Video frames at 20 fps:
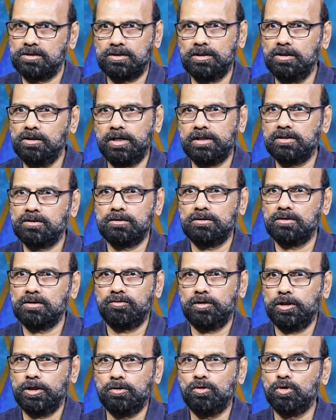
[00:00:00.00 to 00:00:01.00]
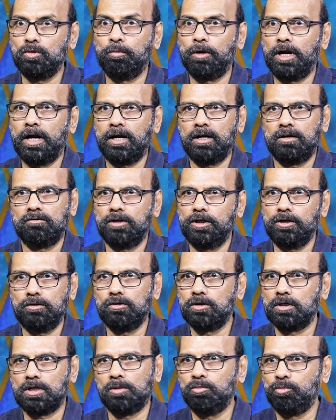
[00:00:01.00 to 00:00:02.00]
Sintex is a very good brand, very
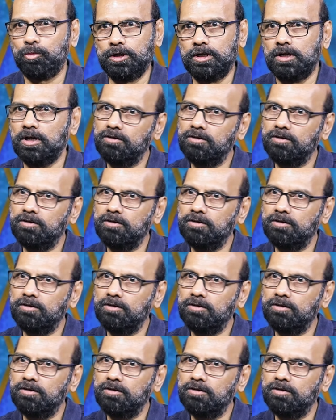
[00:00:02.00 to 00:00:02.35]
good company.